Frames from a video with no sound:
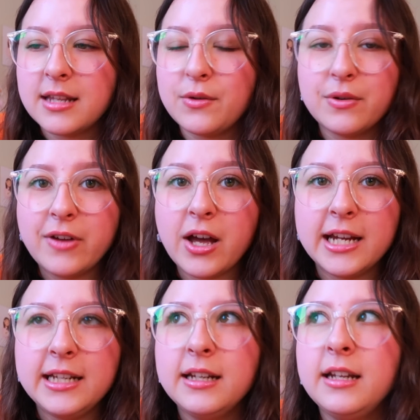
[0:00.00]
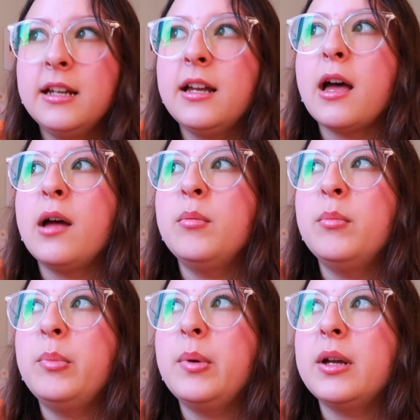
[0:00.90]
They were fine,
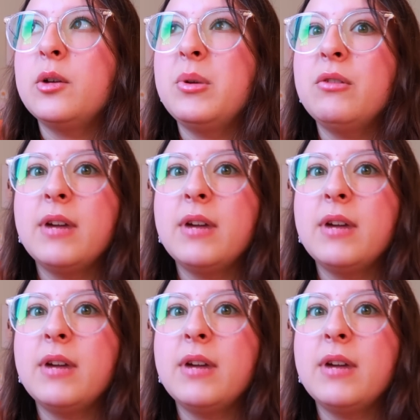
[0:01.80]
but it would be